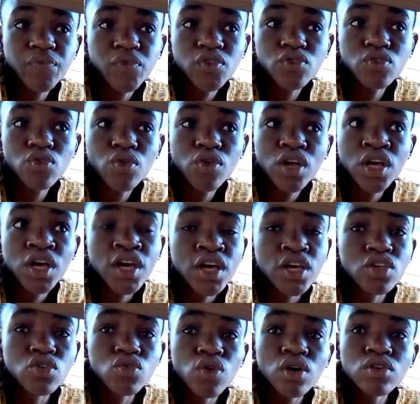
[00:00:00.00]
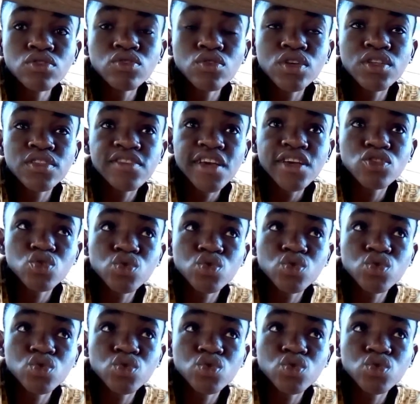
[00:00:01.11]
So you all know it takes